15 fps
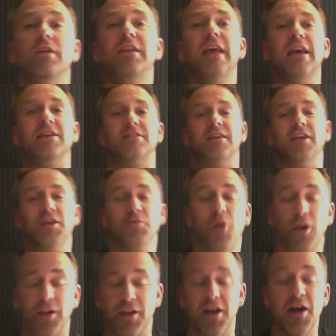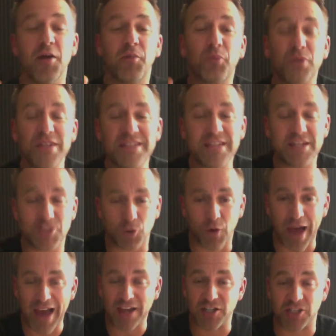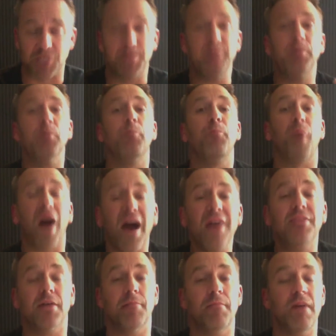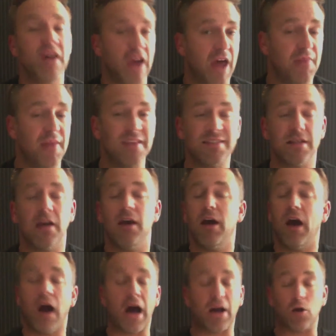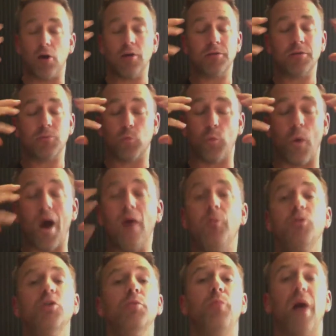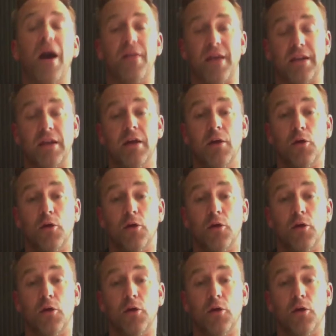Yes, thank you, Martin. Presets or actions. People buy them and they say, I can't, why would you buy that?